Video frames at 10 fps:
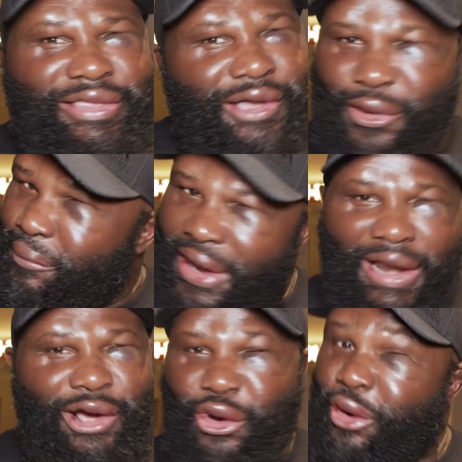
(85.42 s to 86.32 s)
It's not bare
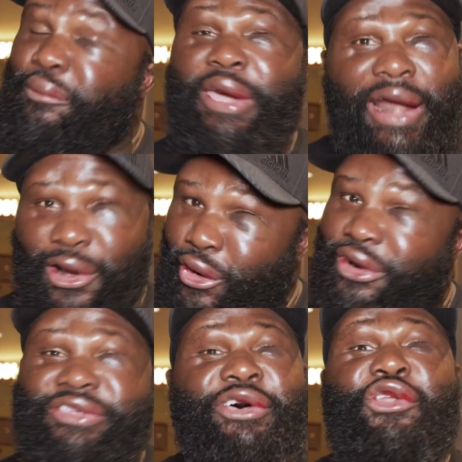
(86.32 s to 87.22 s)
knuckle. Bare knuckle
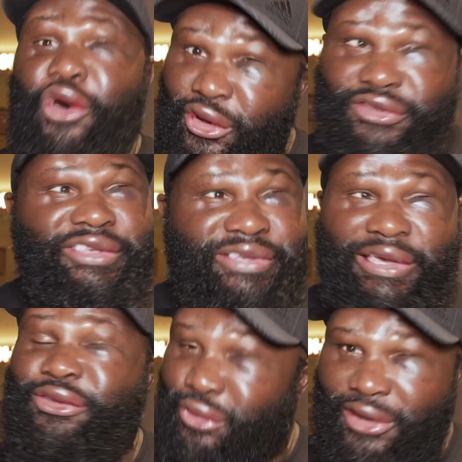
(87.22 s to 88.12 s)
is another
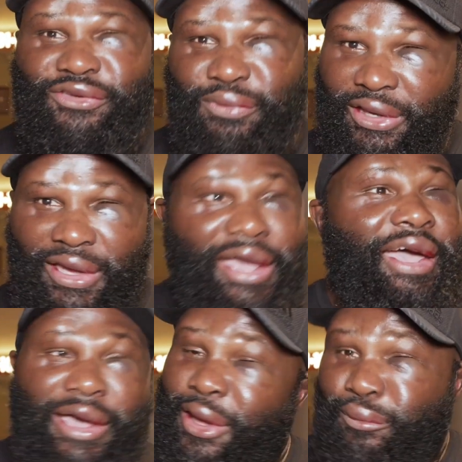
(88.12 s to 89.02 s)
thing, trust me.
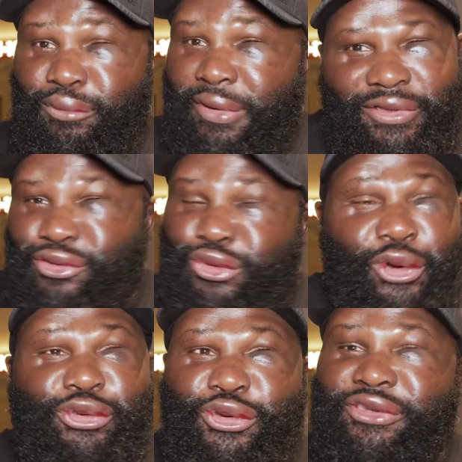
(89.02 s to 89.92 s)

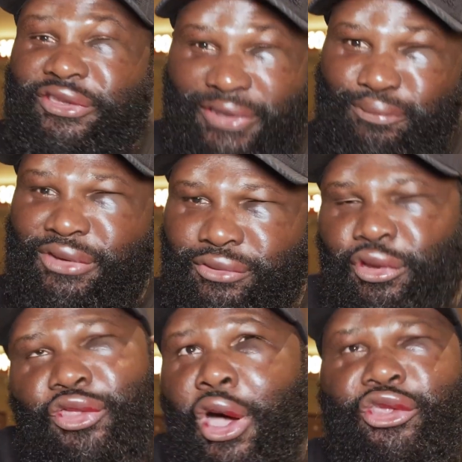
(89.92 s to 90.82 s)
Don't do the same.
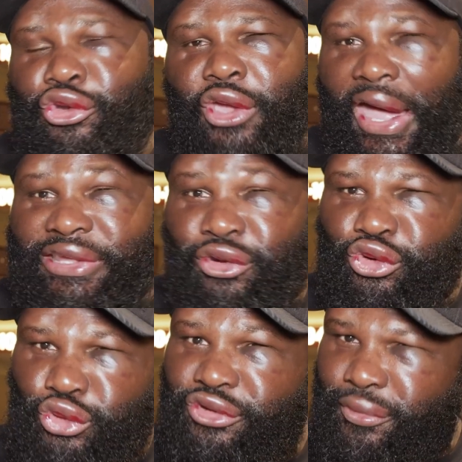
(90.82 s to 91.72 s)
No, I
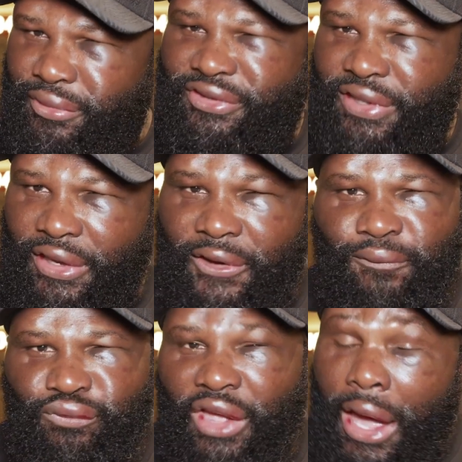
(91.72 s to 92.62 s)
didn't do the mistake.
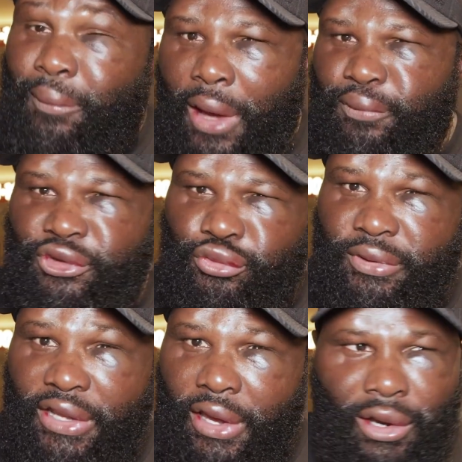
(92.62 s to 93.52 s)
I'm happy to
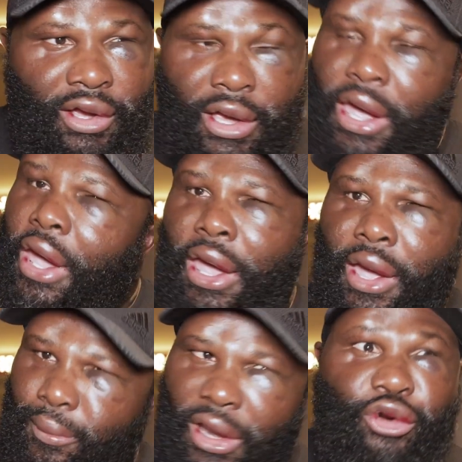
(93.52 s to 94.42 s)
be there,
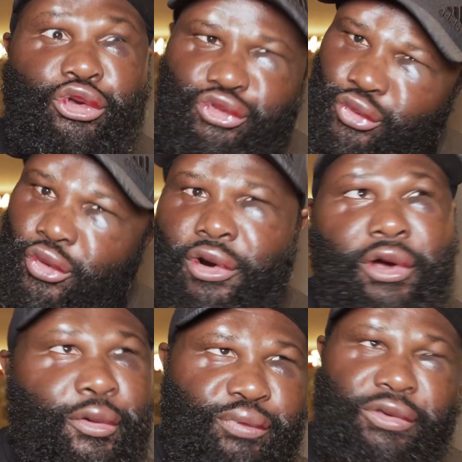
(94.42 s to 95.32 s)
and I go to
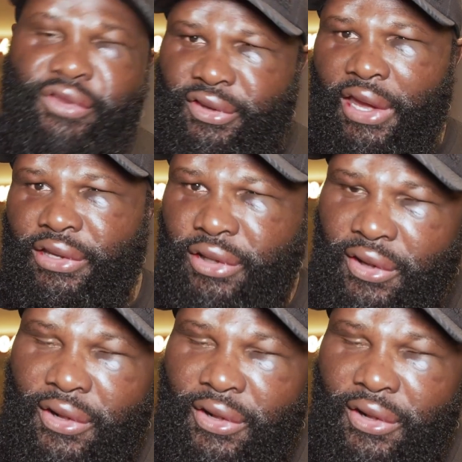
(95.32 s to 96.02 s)
grow up inside.